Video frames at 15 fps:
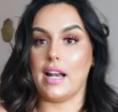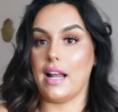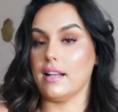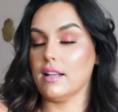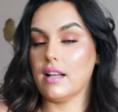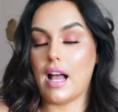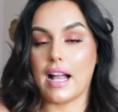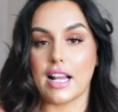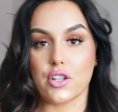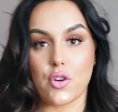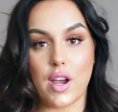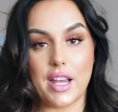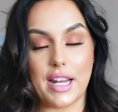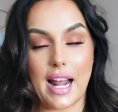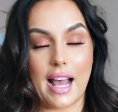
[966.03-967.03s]
it on. I gotta
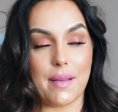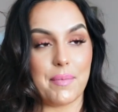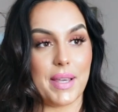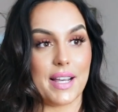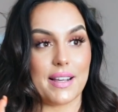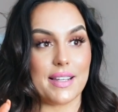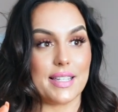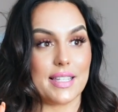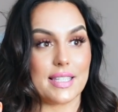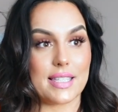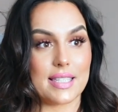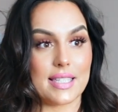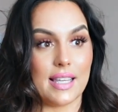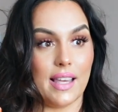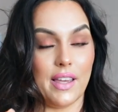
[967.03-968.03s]
try it on
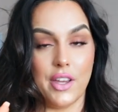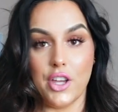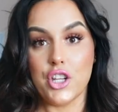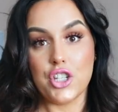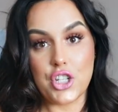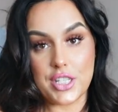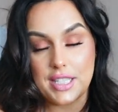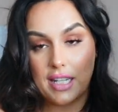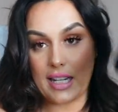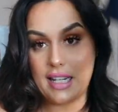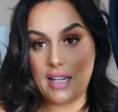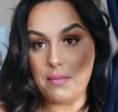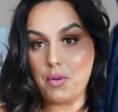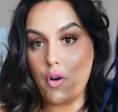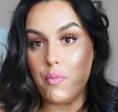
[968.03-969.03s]
because she's gonna
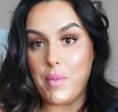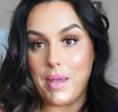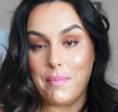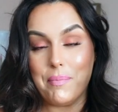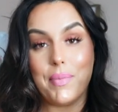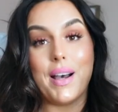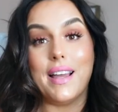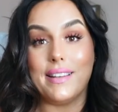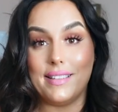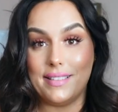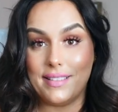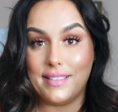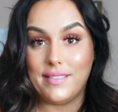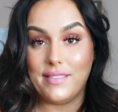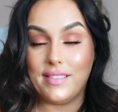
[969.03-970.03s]
need a moment, but
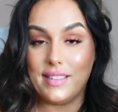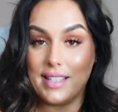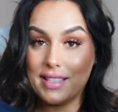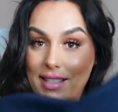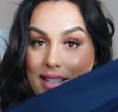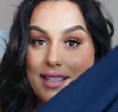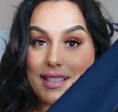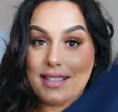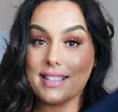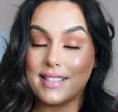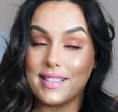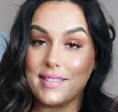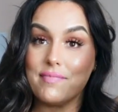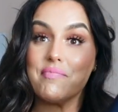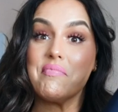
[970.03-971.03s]
this
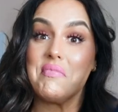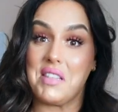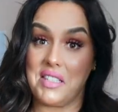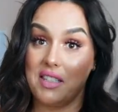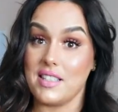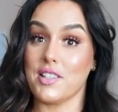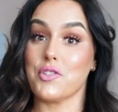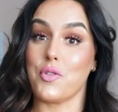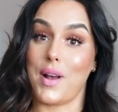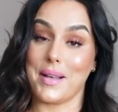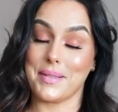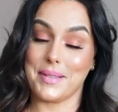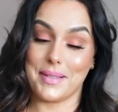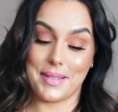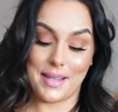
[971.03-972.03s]
is, this is a
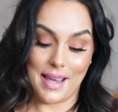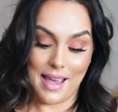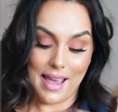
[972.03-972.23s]
dress.